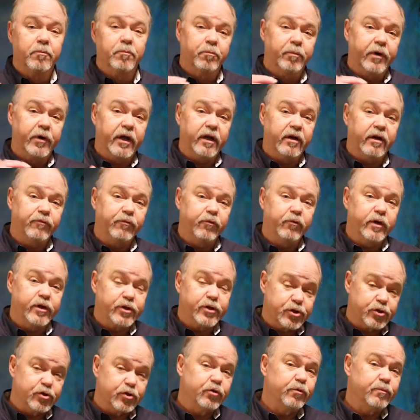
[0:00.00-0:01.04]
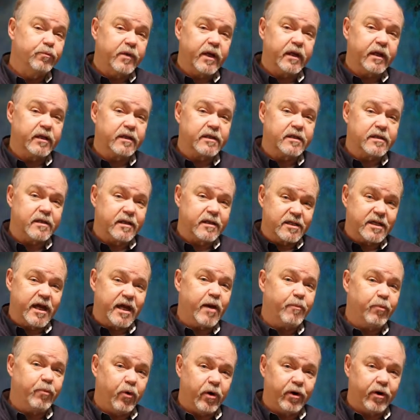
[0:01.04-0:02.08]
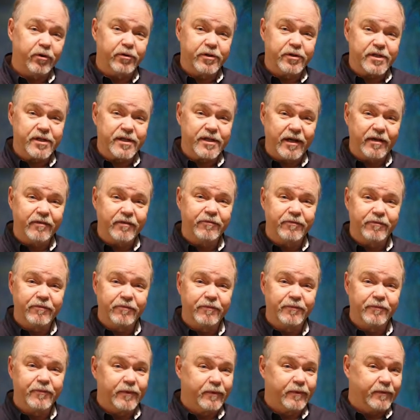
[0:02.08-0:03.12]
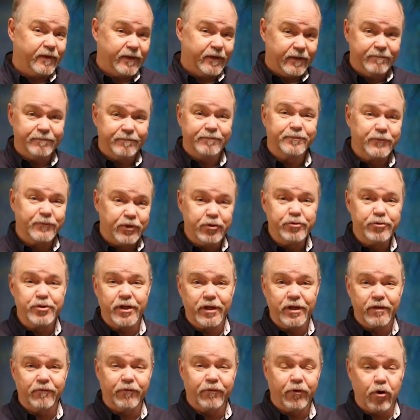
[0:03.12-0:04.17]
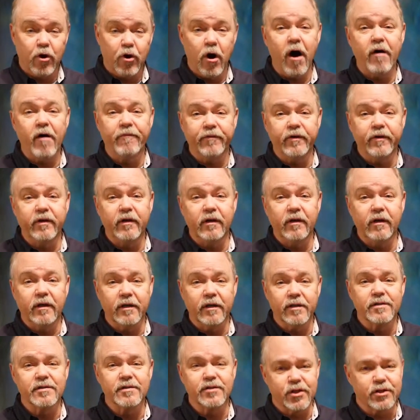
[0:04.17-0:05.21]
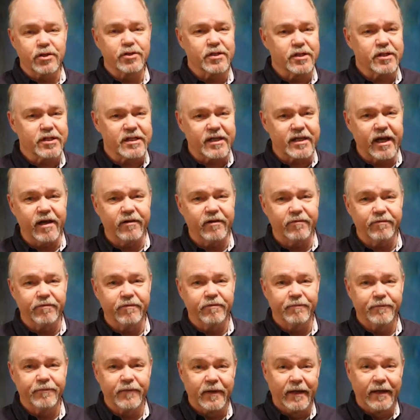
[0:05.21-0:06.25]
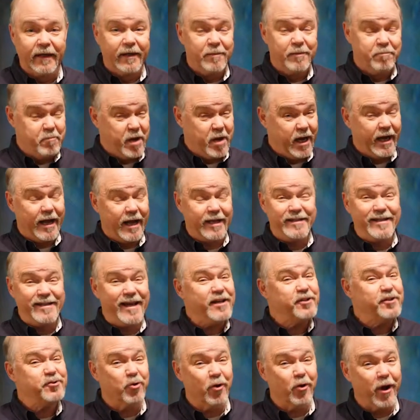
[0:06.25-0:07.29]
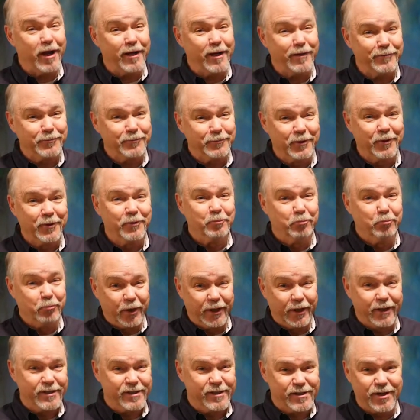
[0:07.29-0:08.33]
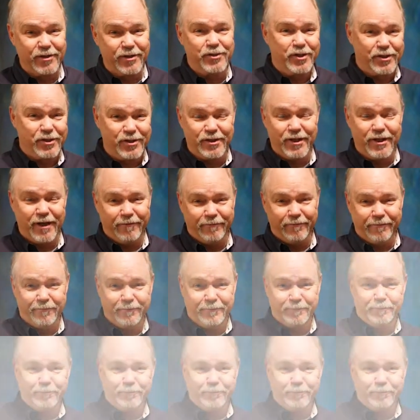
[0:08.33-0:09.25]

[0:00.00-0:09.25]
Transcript: But if we assume that the tap water is safe, using it for coffee is just as safe. It may not taste great, but it's just as safe.